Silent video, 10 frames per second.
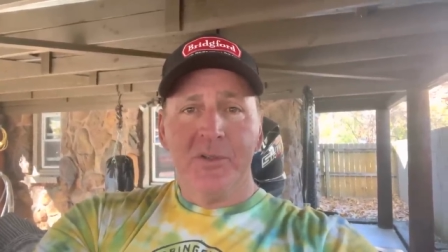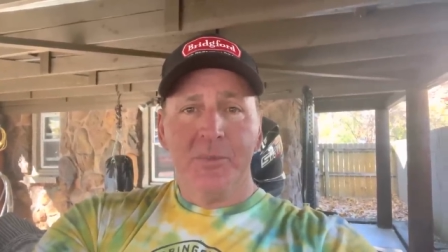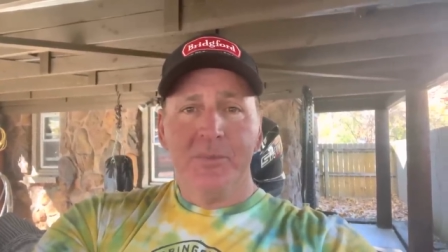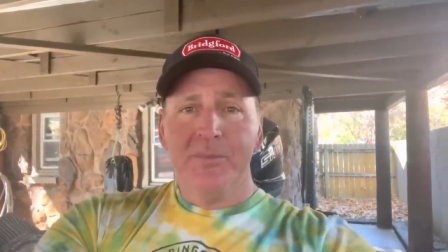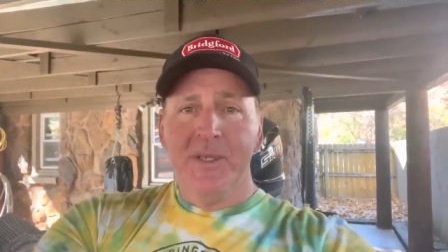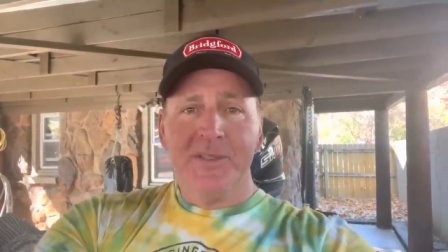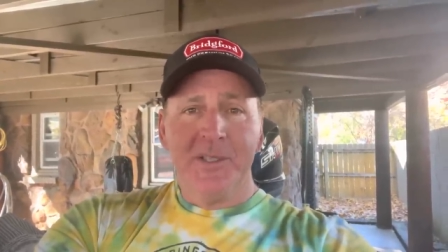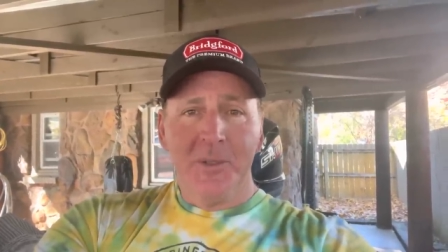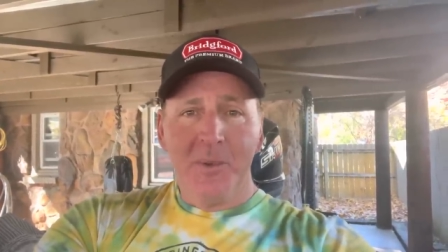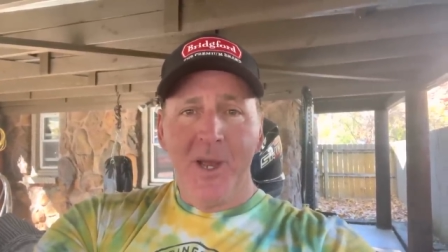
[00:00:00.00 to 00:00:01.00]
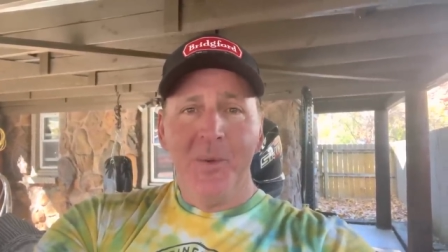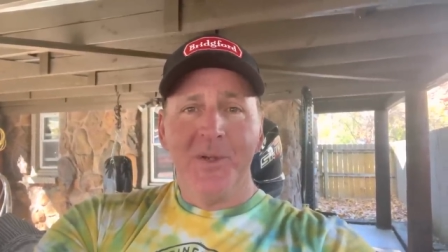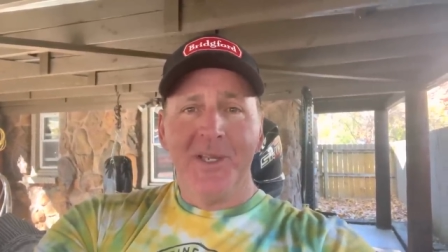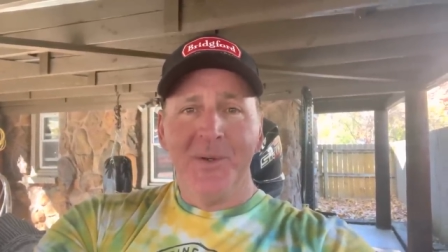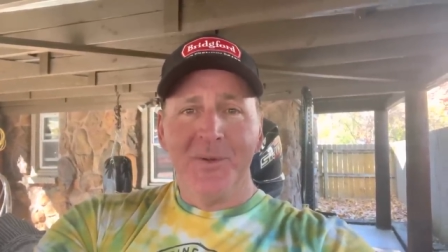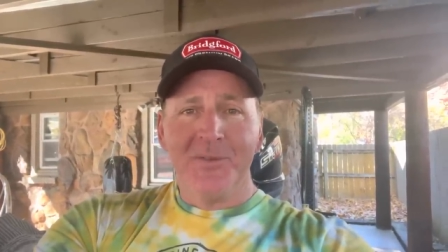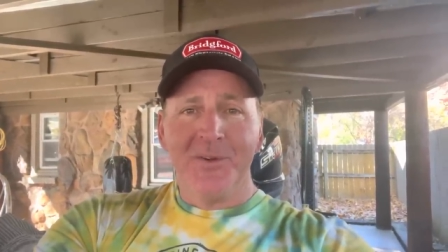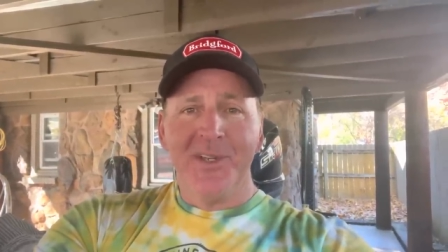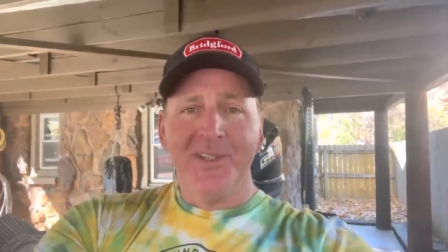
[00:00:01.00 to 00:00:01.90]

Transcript: So basically buy one, get one free.